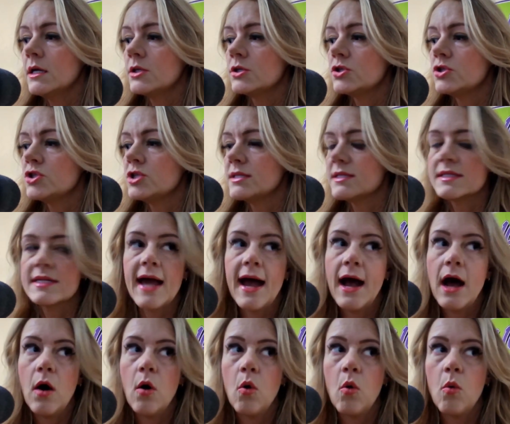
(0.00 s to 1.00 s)
just
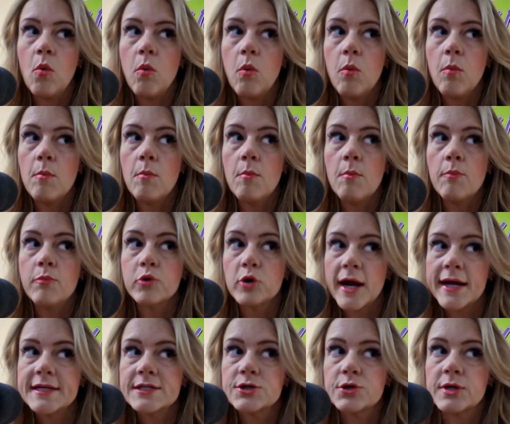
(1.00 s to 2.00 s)
how
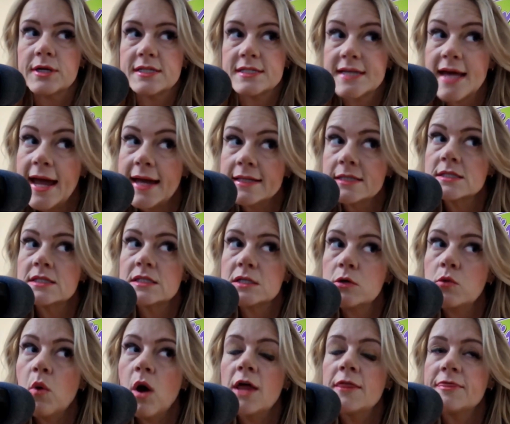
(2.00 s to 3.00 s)
bright or intense
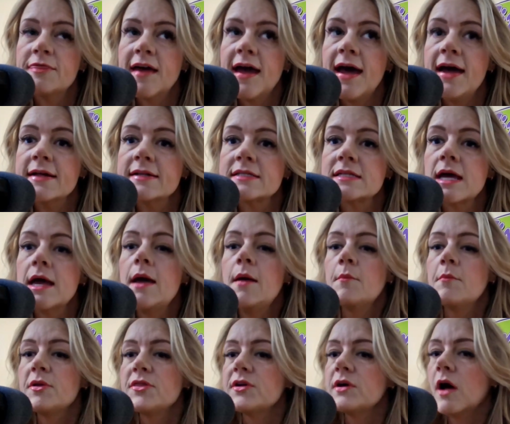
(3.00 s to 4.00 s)
you want that,
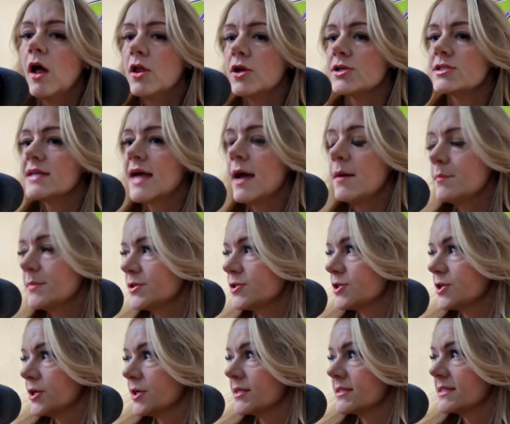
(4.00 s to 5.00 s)
but the color
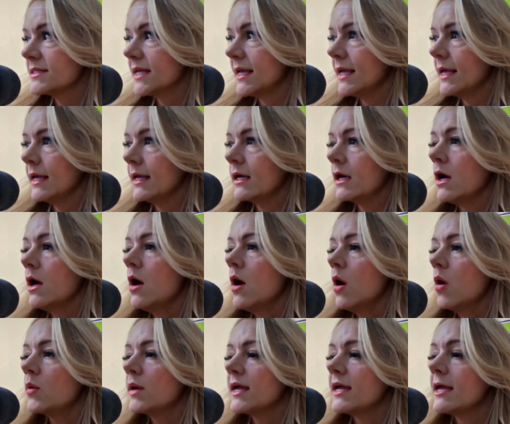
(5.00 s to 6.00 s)
temperature is saying,
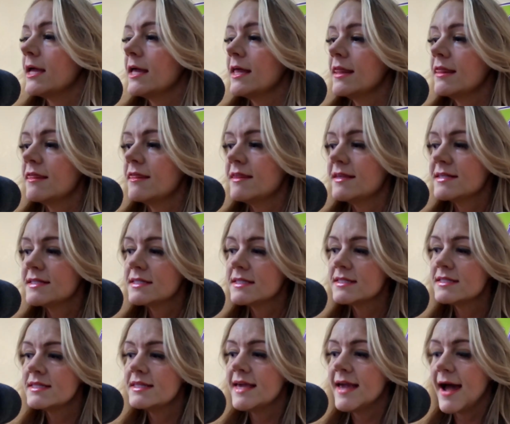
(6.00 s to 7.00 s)
okay, this
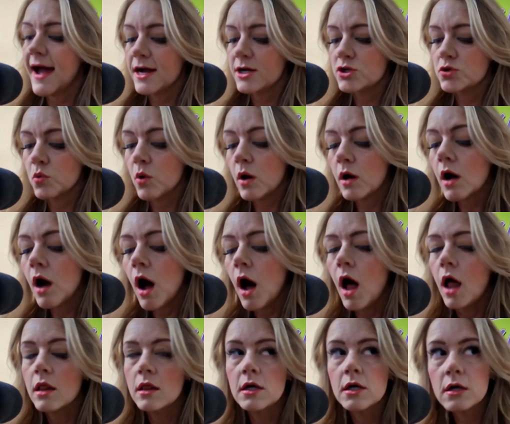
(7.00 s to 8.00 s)
is the actual
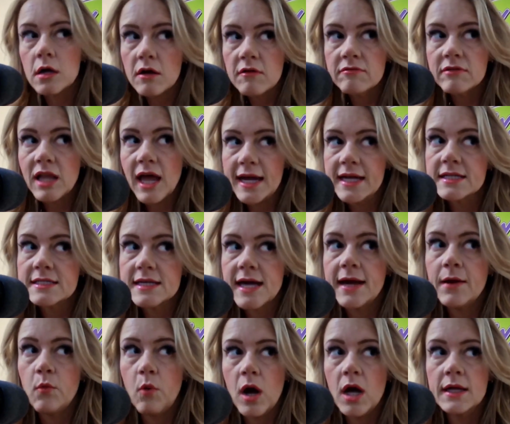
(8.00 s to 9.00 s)
color of light
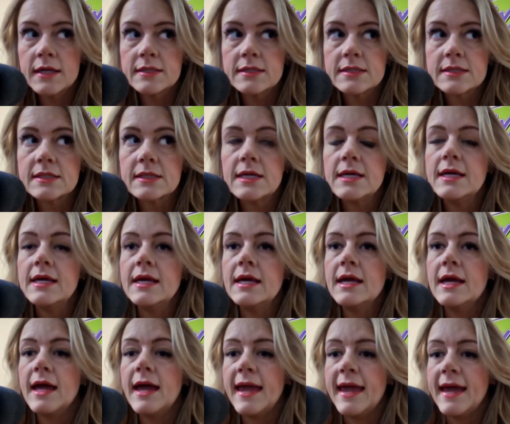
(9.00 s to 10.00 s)
I want.
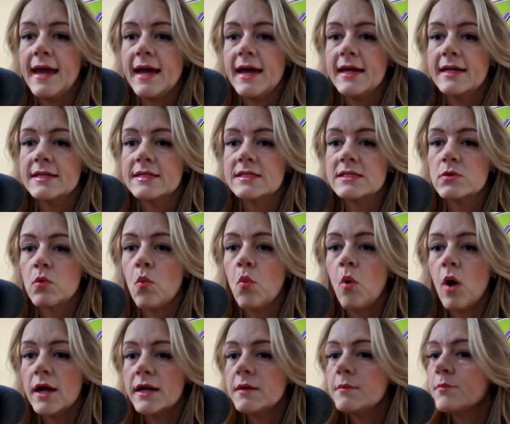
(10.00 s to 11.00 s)
And
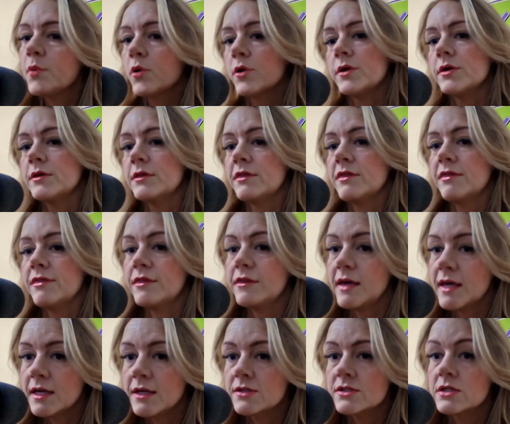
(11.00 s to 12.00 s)
one important
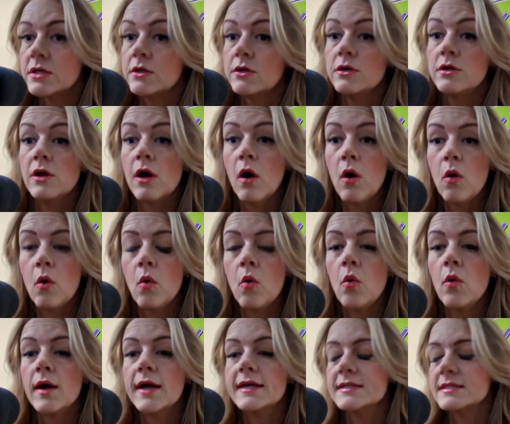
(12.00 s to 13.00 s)
thing to
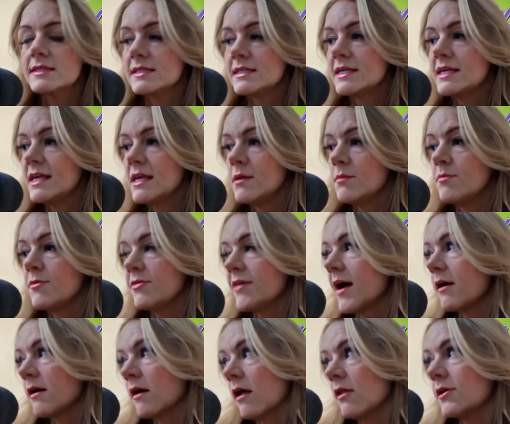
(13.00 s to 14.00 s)
know is to keep
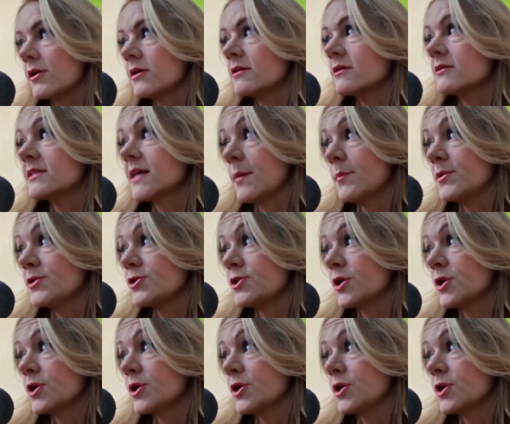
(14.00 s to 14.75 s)
that color temperature